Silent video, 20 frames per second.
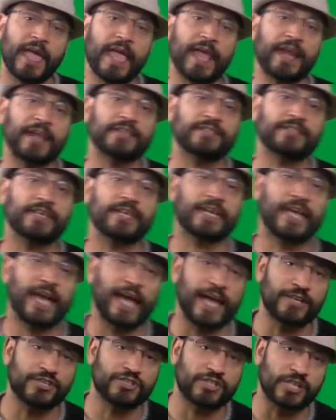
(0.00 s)
It is
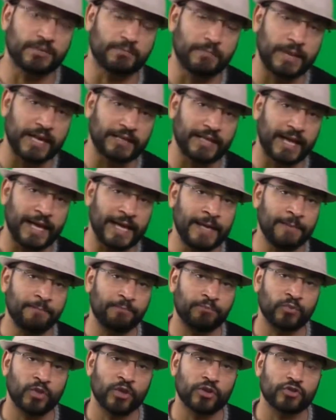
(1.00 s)
engaged in melee,
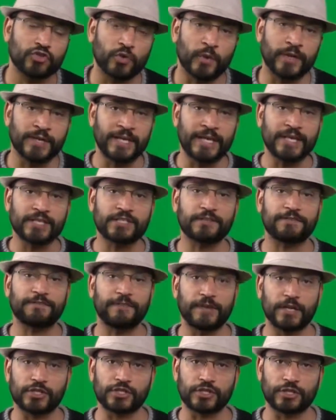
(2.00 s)
so it needs to
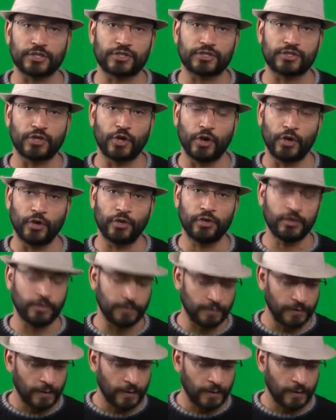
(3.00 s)
finish its turn.